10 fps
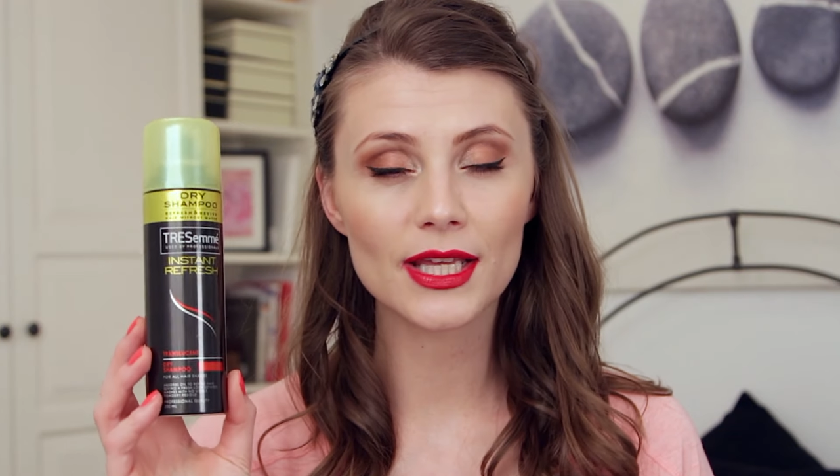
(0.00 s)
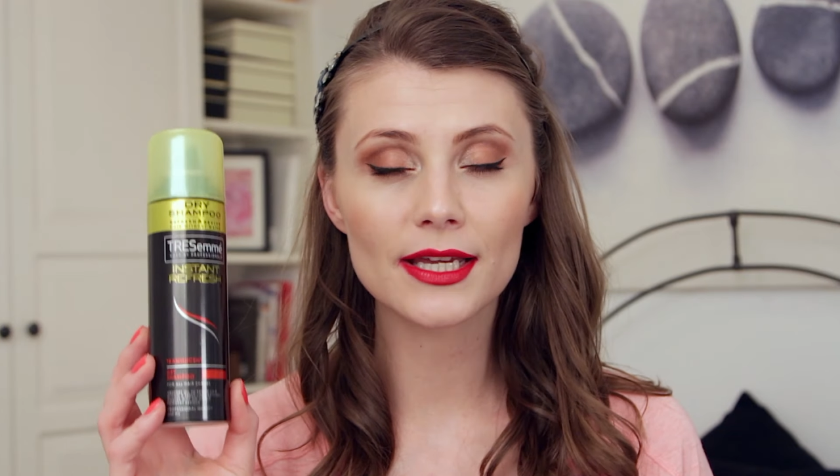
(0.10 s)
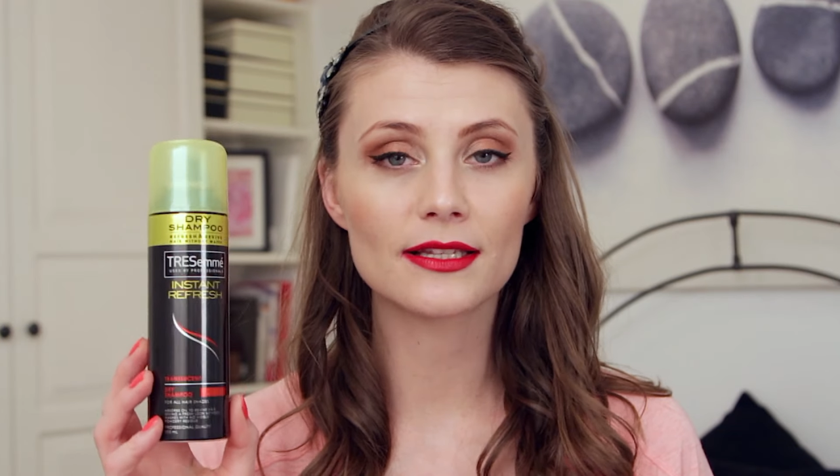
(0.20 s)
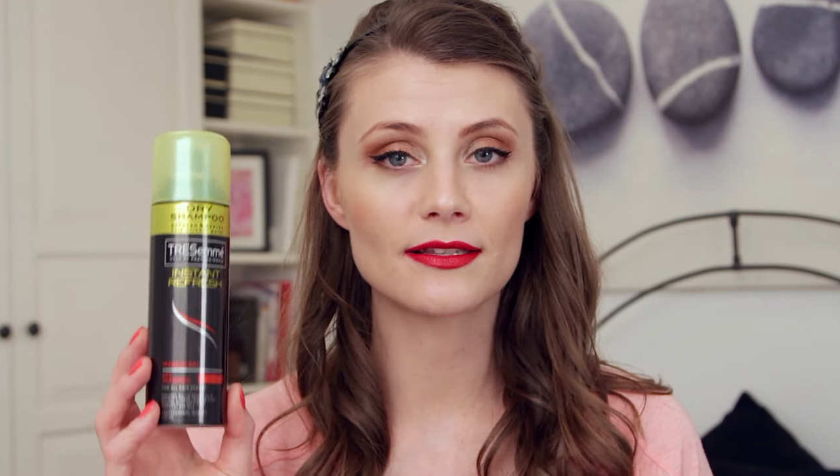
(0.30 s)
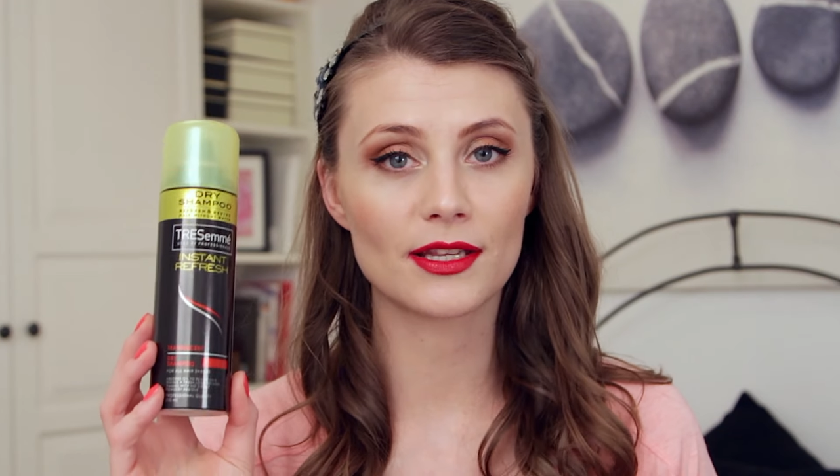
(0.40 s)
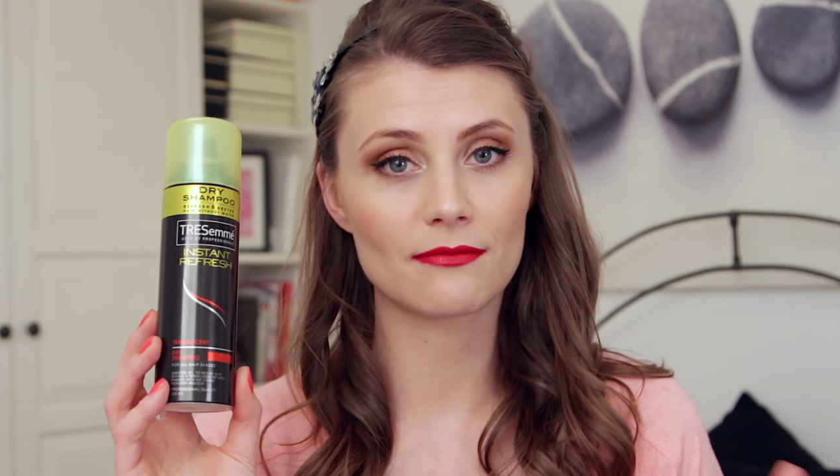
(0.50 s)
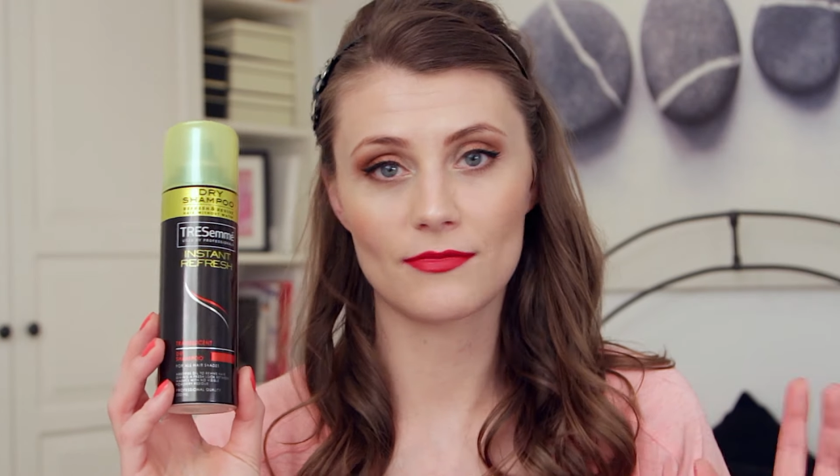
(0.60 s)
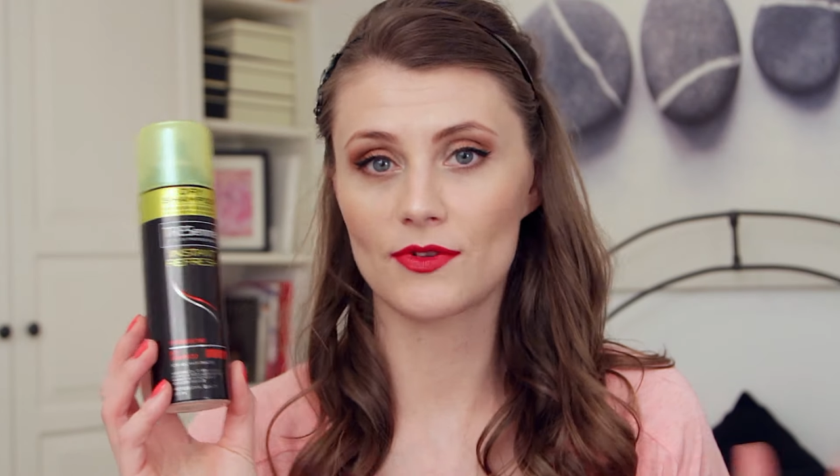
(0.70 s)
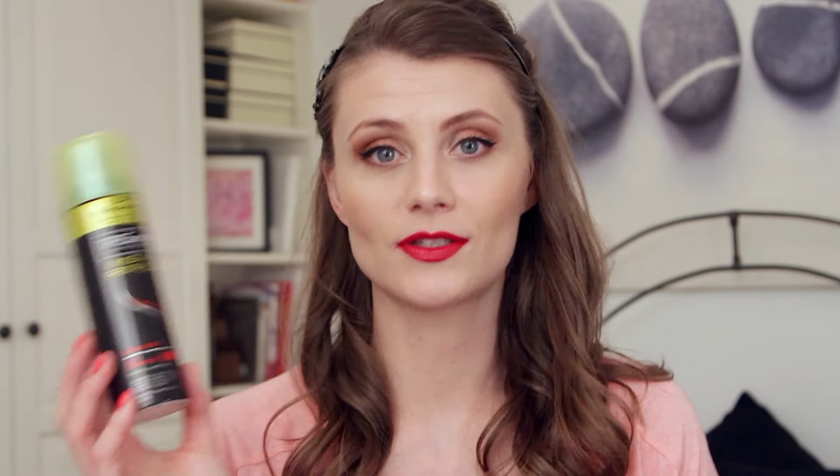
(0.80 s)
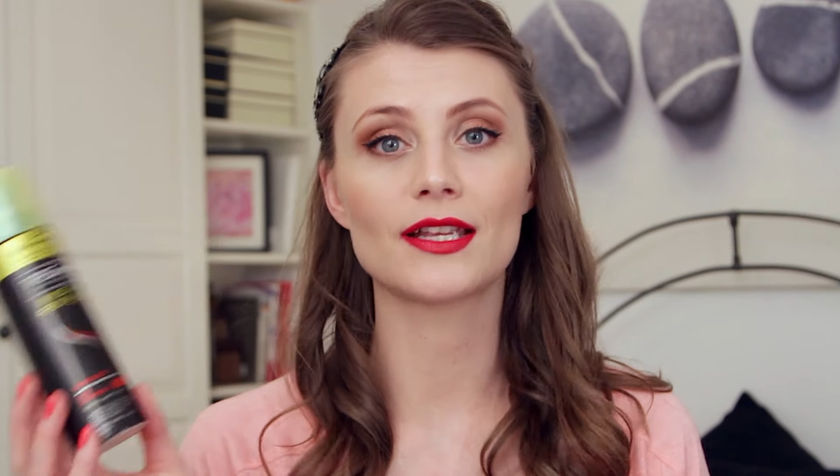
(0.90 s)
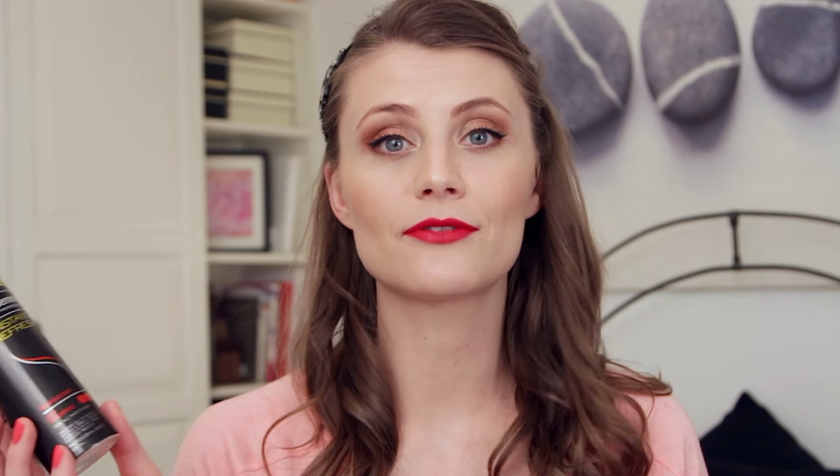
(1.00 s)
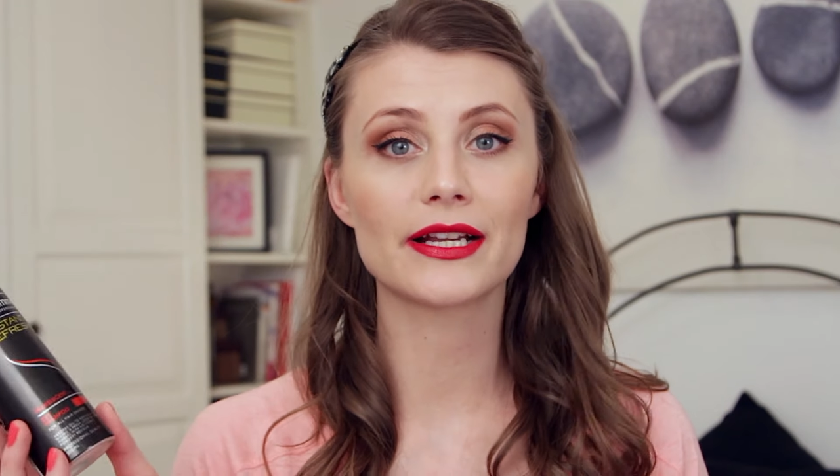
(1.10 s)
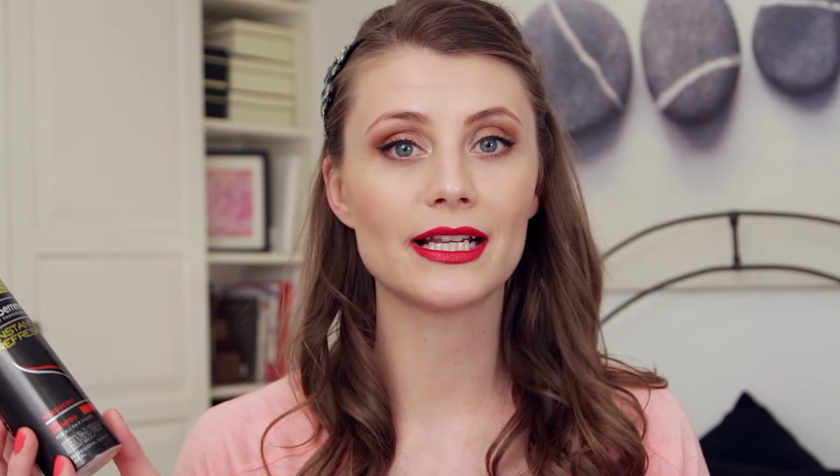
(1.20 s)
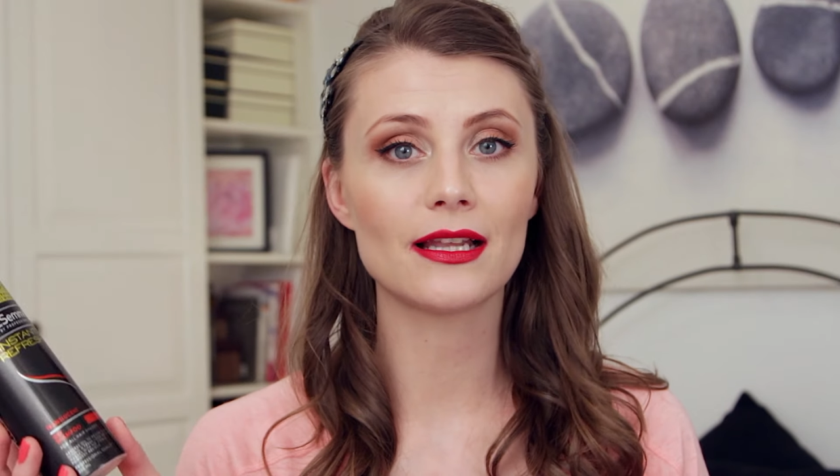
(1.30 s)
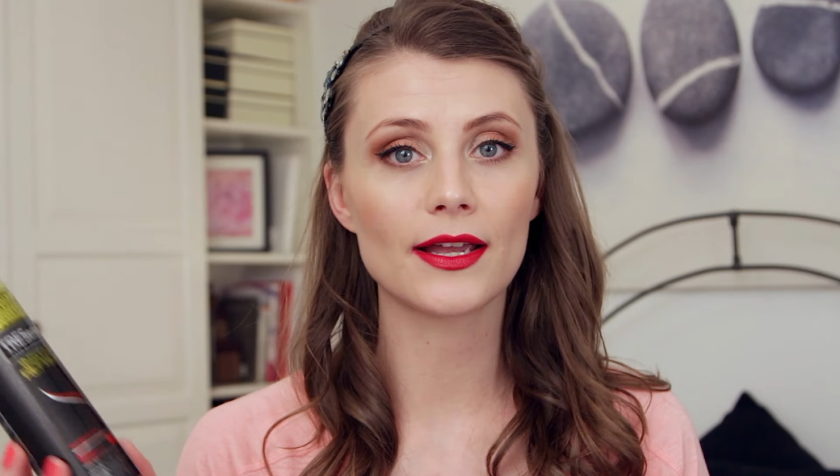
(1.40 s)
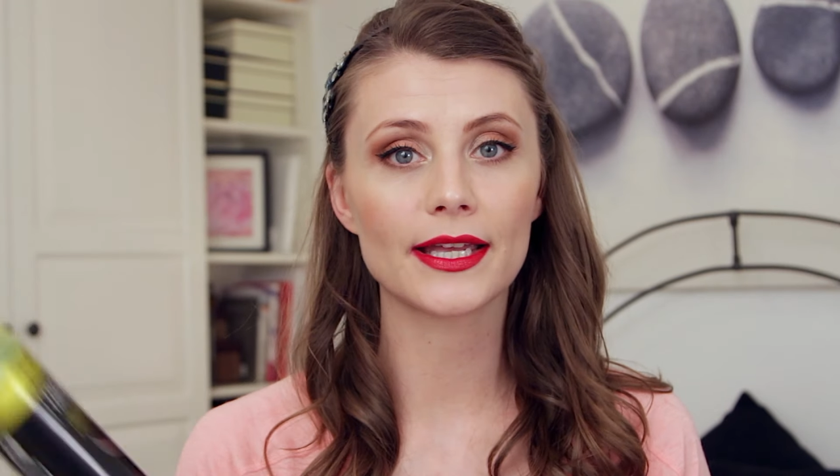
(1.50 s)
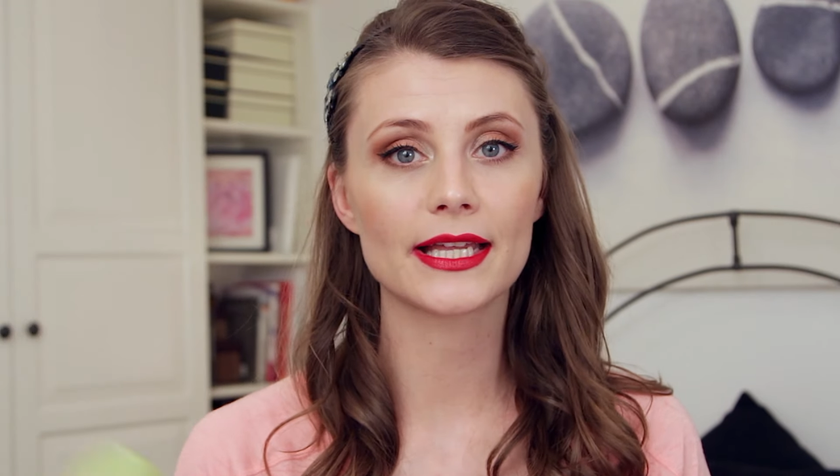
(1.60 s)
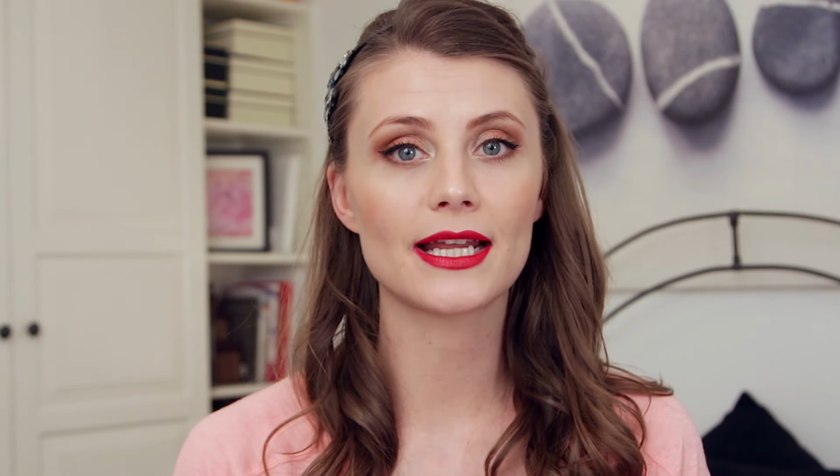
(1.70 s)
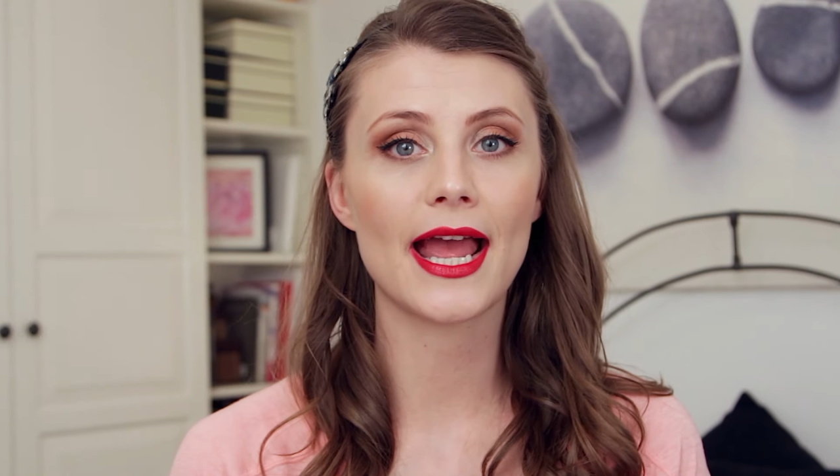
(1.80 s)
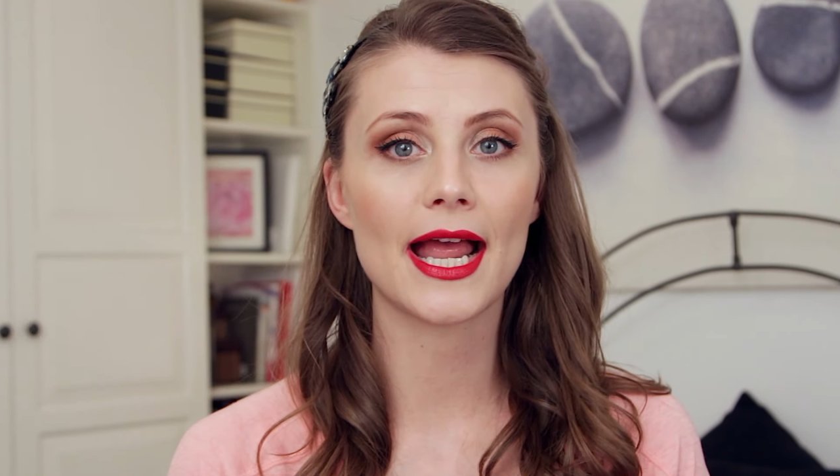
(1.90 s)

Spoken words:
years because I really like it,